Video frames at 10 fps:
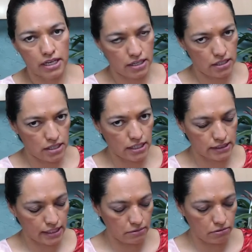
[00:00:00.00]
and
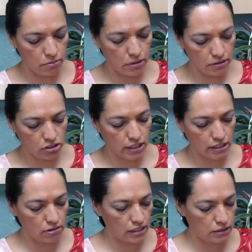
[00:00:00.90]
stay with me because I
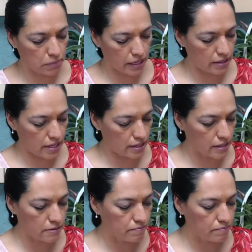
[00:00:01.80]
will explain that.